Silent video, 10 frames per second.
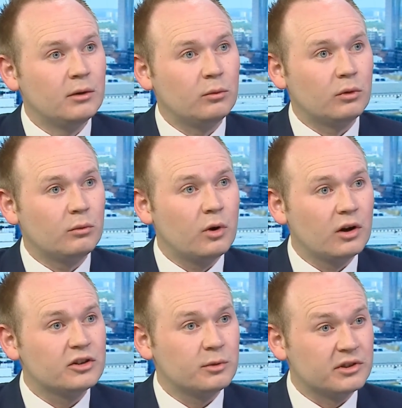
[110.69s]
We'd quite
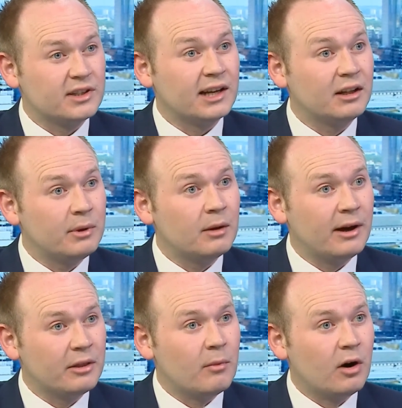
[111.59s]
like to understand a little bit
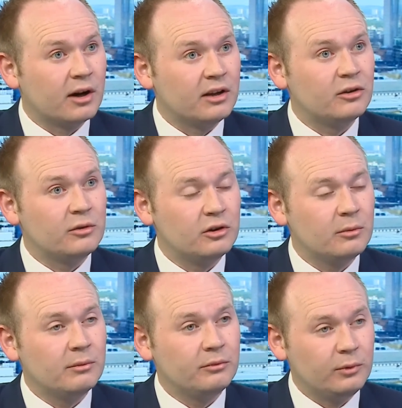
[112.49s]
about the market. So
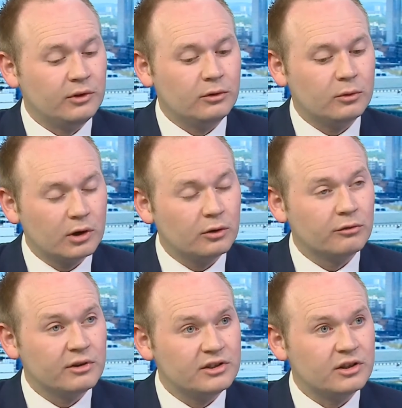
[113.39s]
we do quite a lot
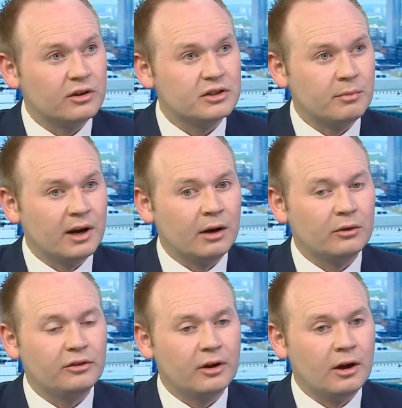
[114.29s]
of research about